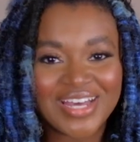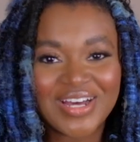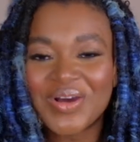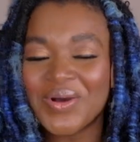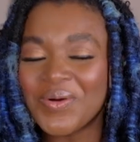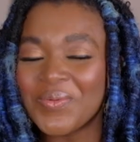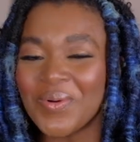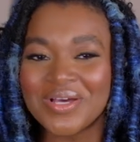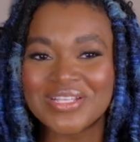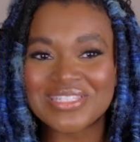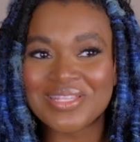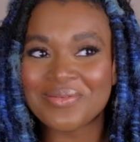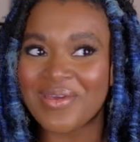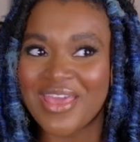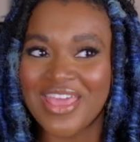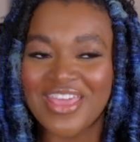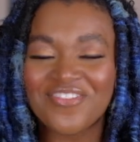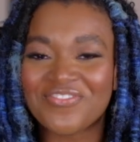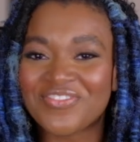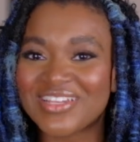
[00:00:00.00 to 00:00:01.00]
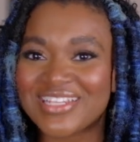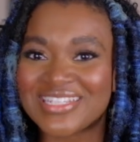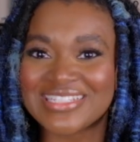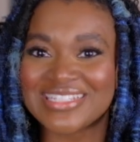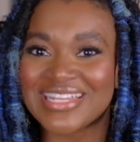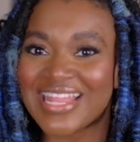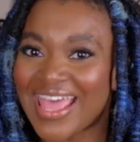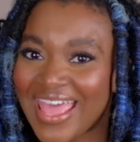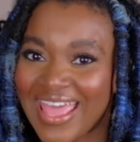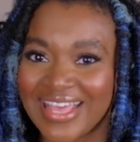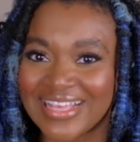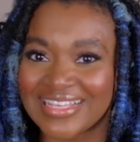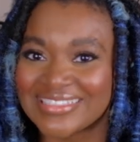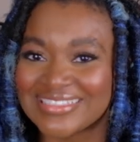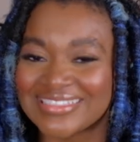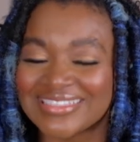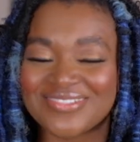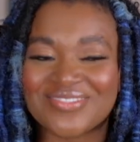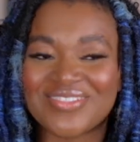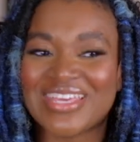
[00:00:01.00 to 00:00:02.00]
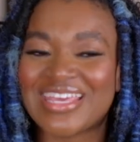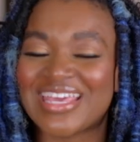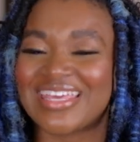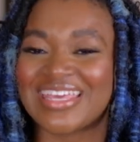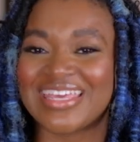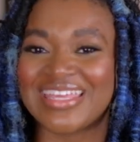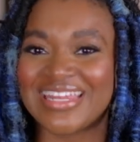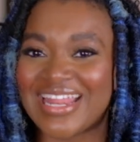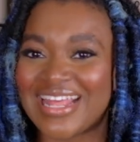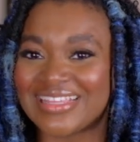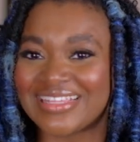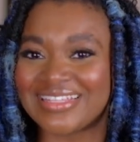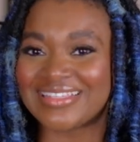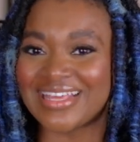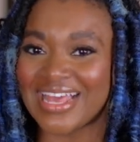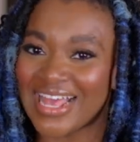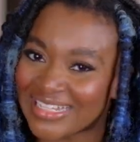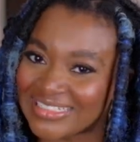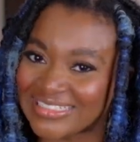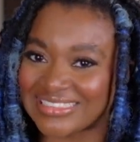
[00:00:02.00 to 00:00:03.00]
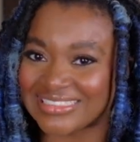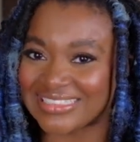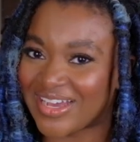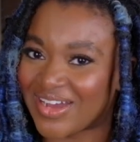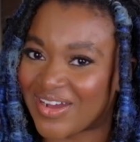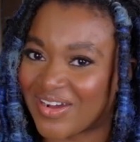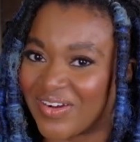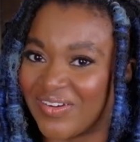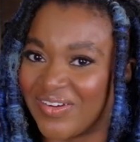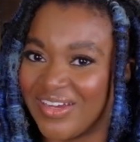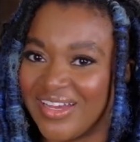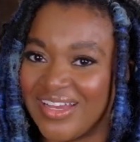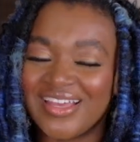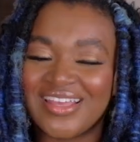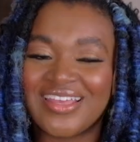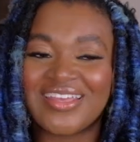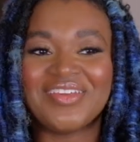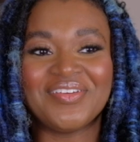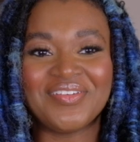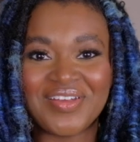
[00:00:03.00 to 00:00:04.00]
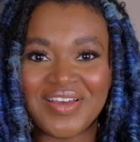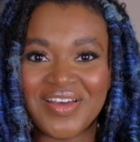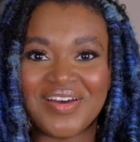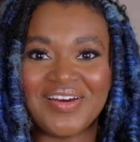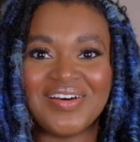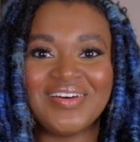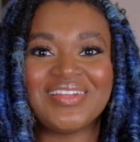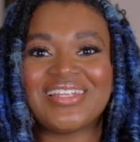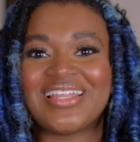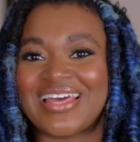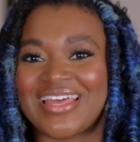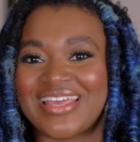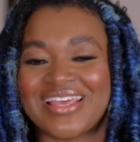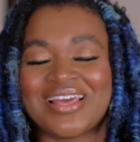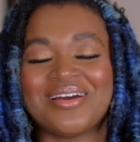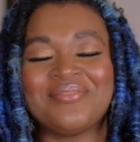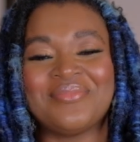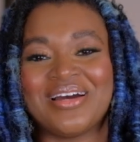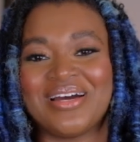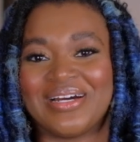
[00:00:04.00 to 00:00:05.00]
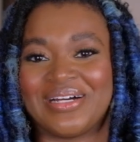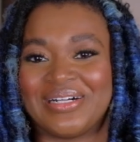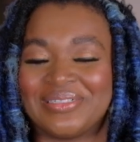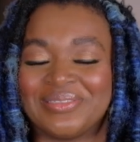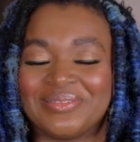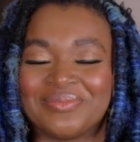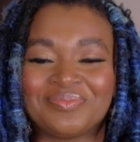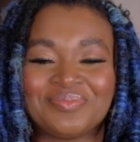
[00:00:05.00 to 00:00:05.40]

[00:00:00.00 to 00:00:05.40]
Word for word: Who wants to pay for the snacks? But we can get it at the dollar store. You know, like, come on.